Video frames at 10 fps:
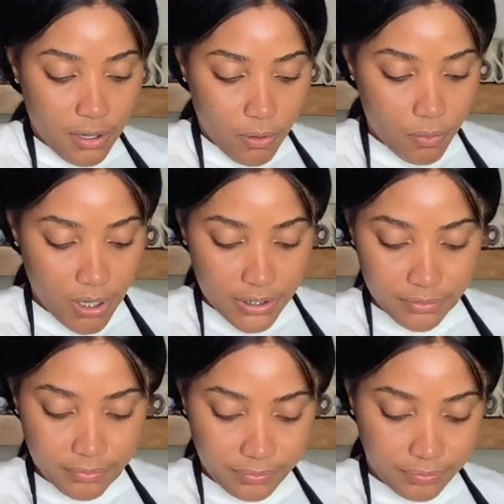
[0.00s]
1,
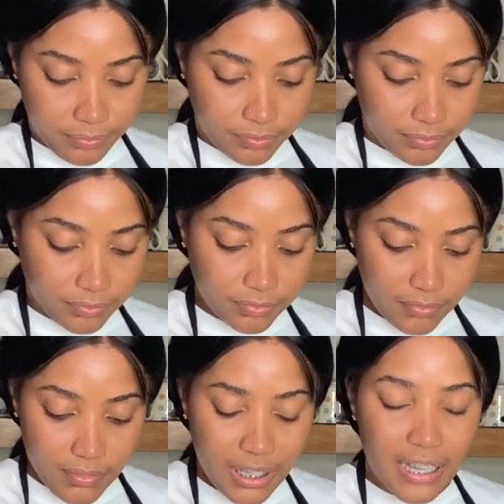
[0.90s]

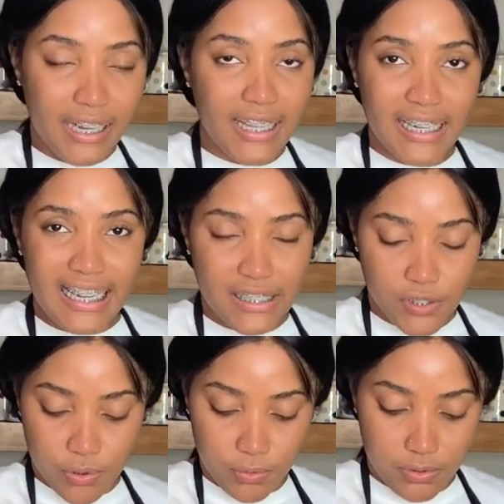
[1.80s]
and I can add
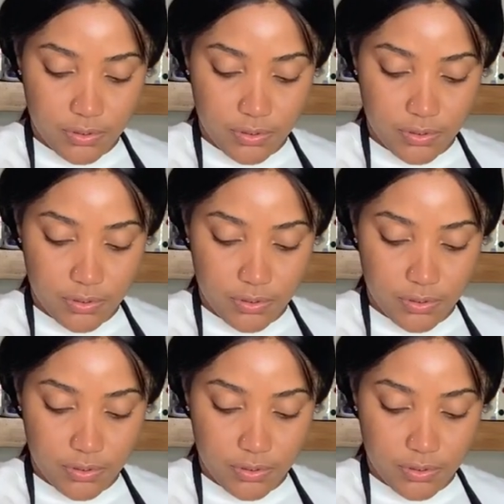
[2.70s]
2.